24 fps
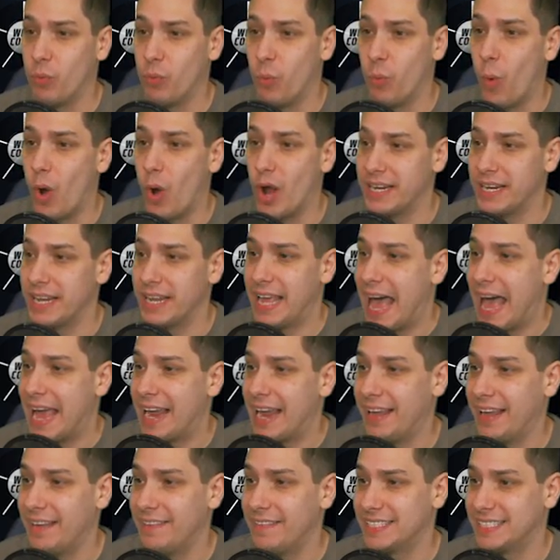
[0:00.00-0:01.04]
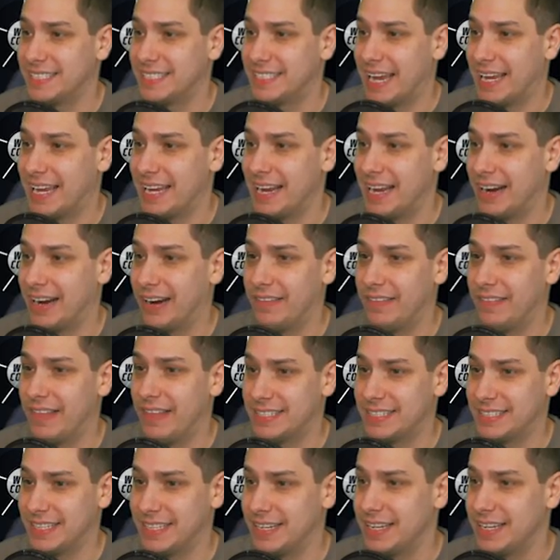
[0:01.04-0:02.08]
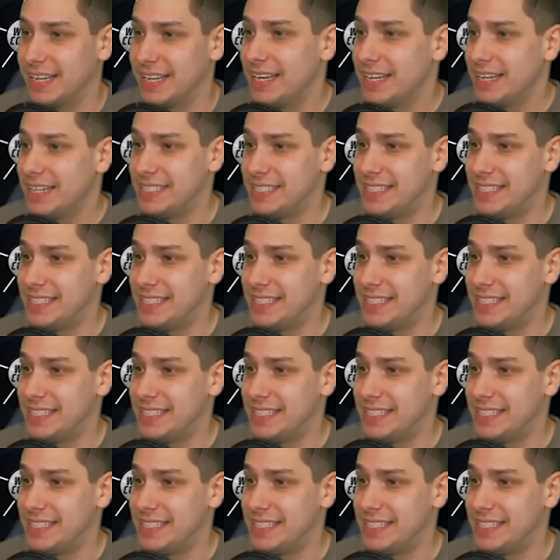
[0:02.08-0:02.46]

We have one guy in the secondary that's like